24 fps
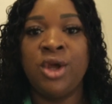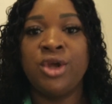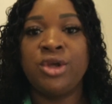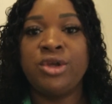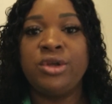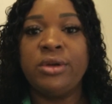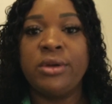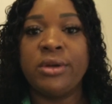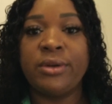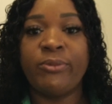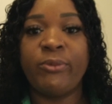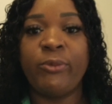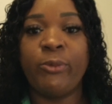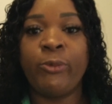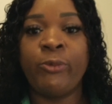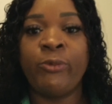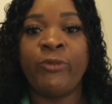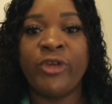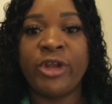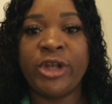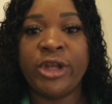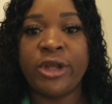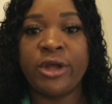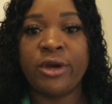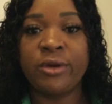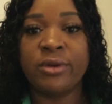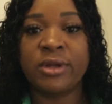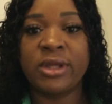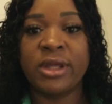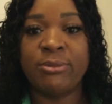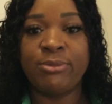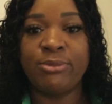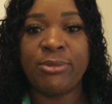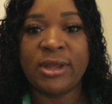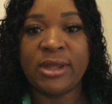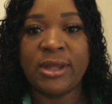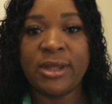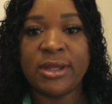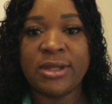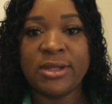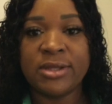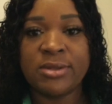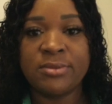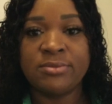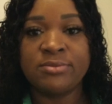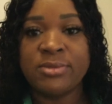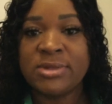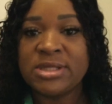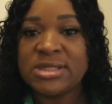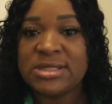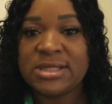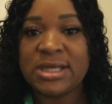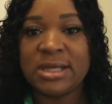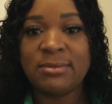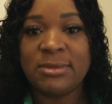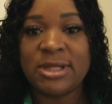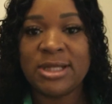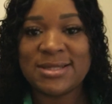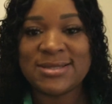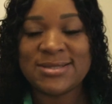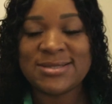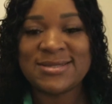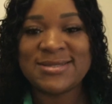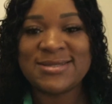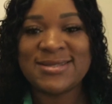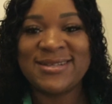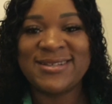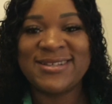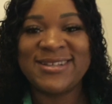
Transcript: your video can be seamless.